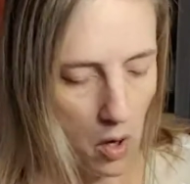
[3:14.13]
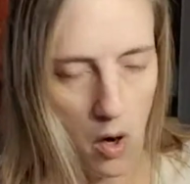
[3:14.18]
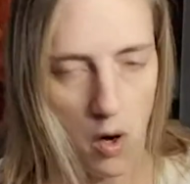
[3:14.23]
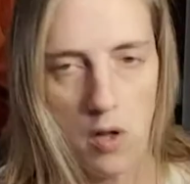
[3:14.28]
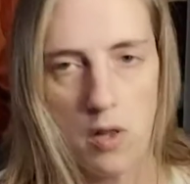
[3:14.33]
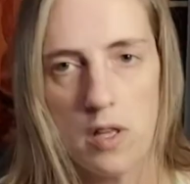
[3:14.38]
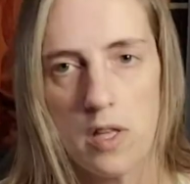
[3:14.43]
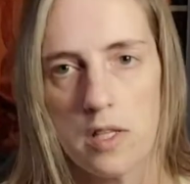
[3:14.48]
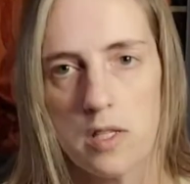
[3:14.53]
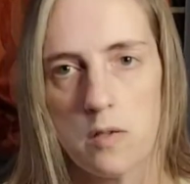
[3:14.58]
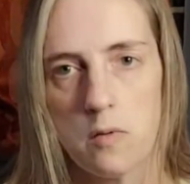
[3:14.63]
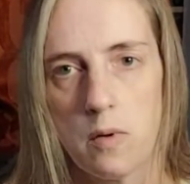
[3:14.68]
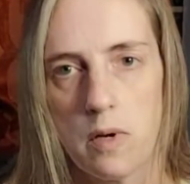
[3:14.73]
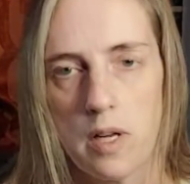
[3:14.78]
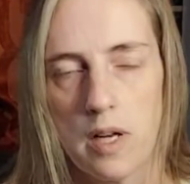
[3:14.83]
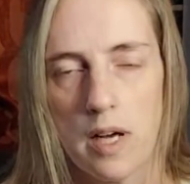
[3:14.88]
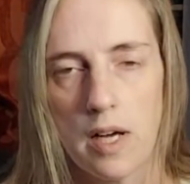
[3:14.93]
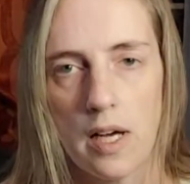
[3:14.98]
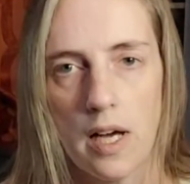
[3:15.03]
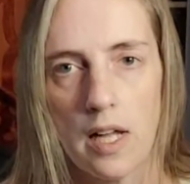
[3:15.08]
on this one.
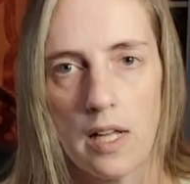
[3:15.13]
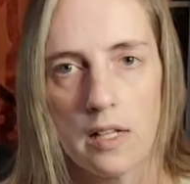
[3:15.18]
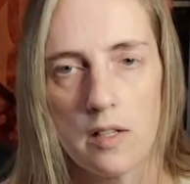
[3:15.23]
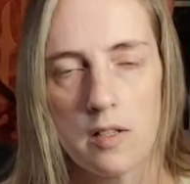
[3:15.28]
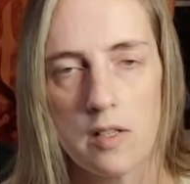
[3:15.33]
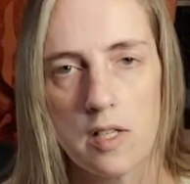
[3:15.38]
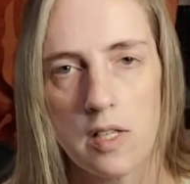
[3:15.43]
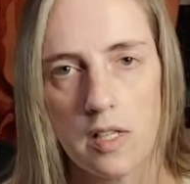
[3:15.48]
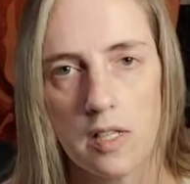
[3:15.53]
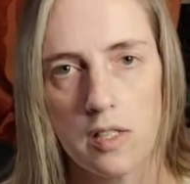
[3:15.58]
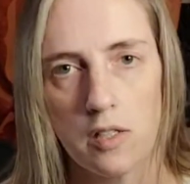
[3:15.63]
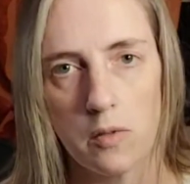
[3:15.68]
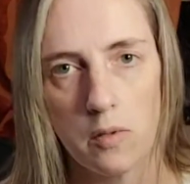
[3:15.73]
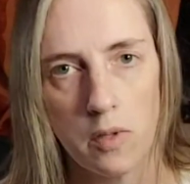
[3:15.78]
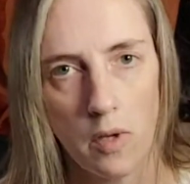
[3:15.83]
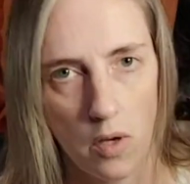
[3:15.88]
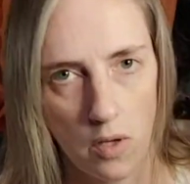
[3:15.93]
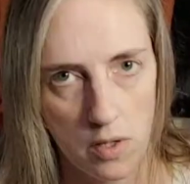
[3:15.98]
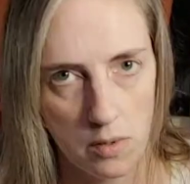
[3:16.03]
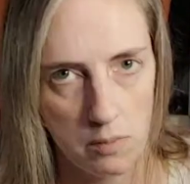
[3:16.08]
I got a little sick of doing all the